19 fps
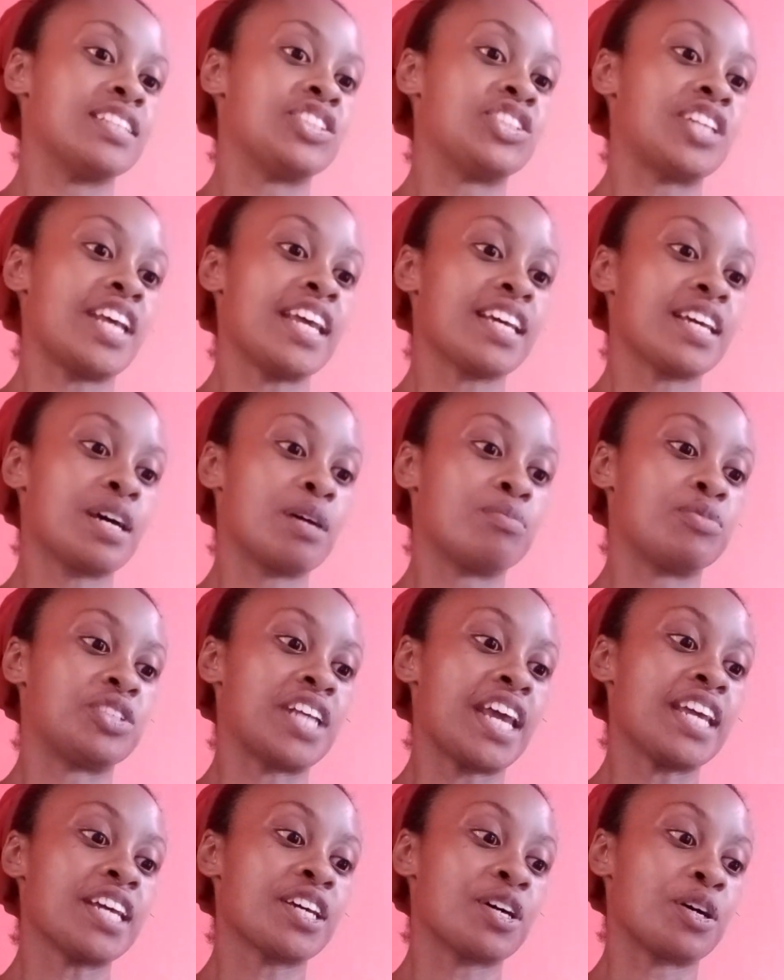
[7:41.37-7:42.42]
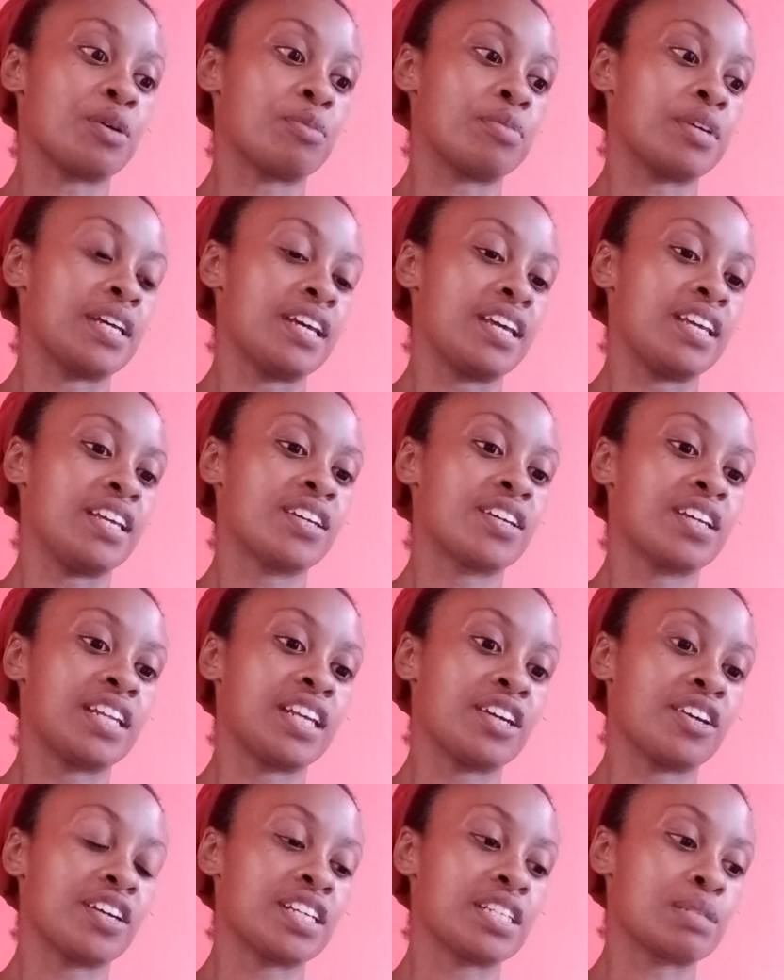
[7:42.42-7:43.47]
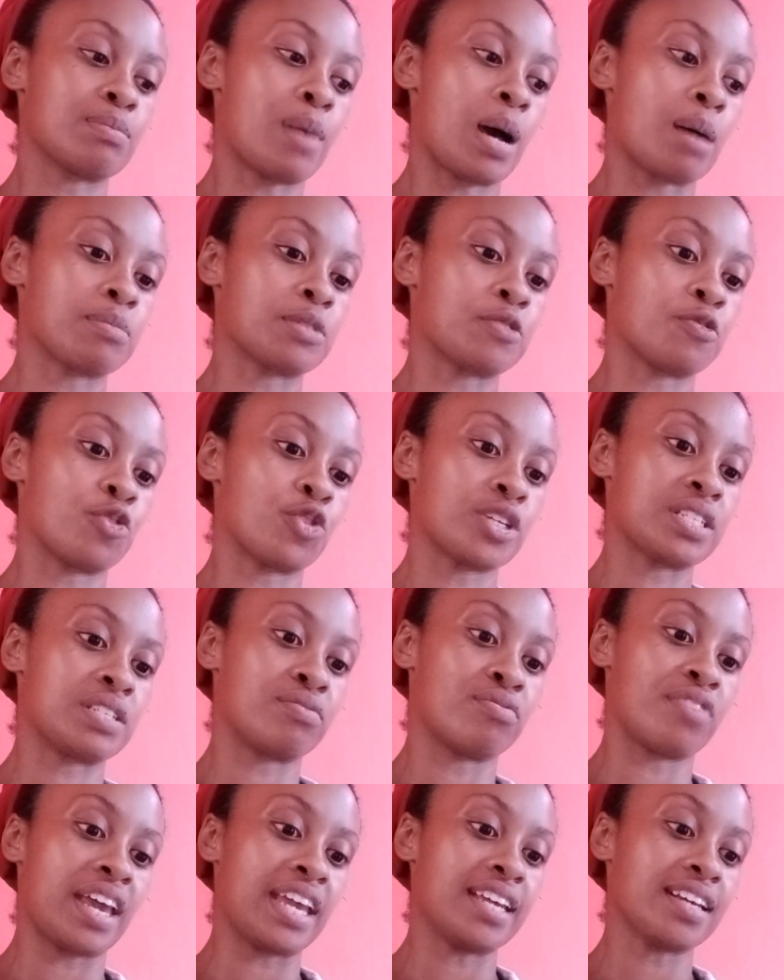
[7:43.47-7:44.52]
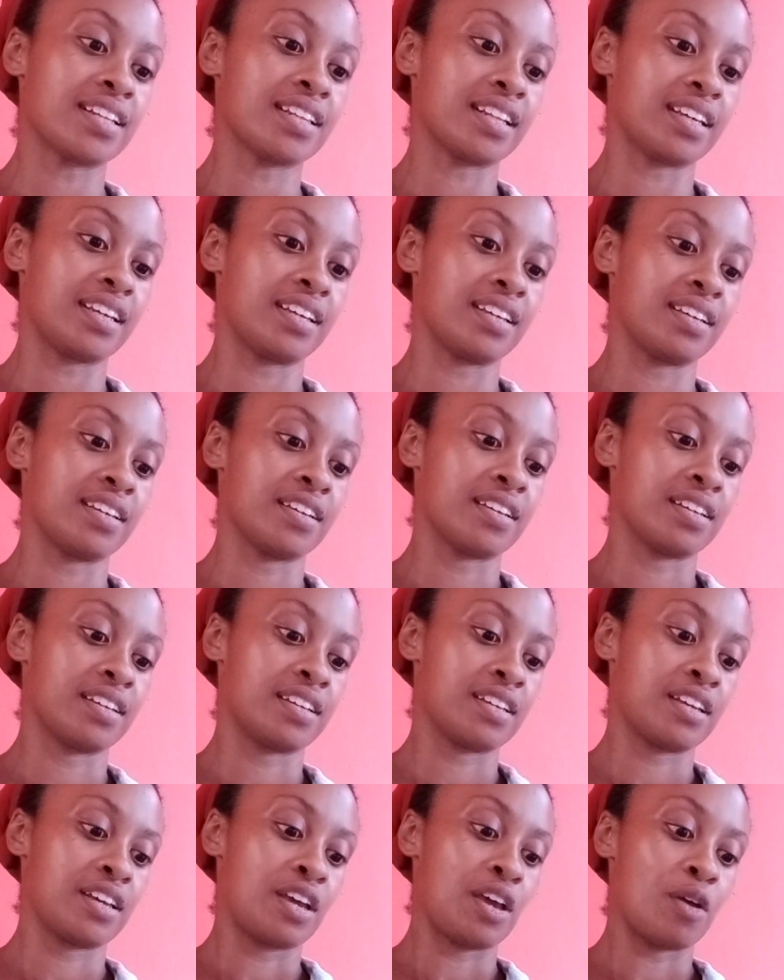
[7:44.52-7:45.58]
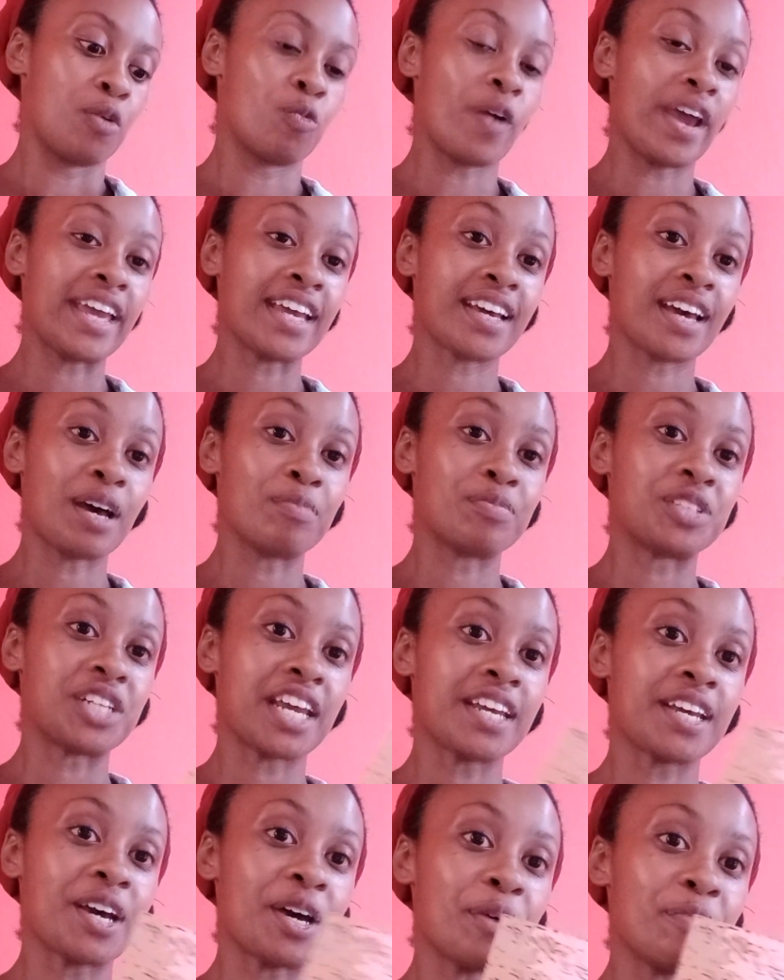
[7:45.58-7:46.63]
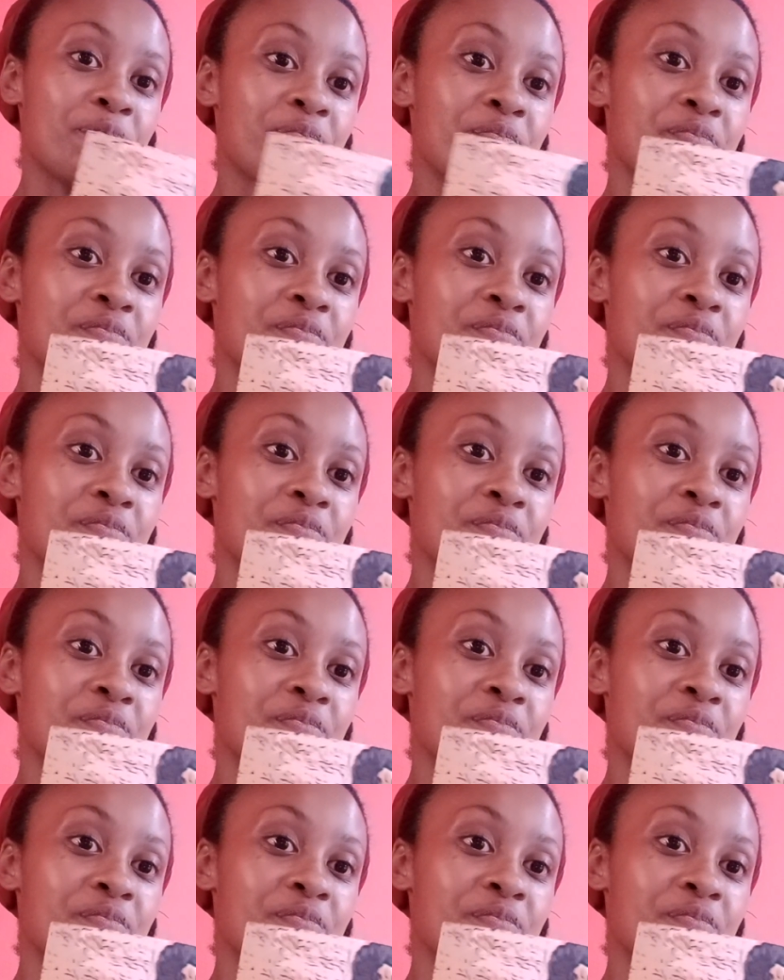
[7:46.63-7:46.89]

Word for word: Jacob, Jacob. He could hear his mom's voice vaguely. Wake up, Jacob.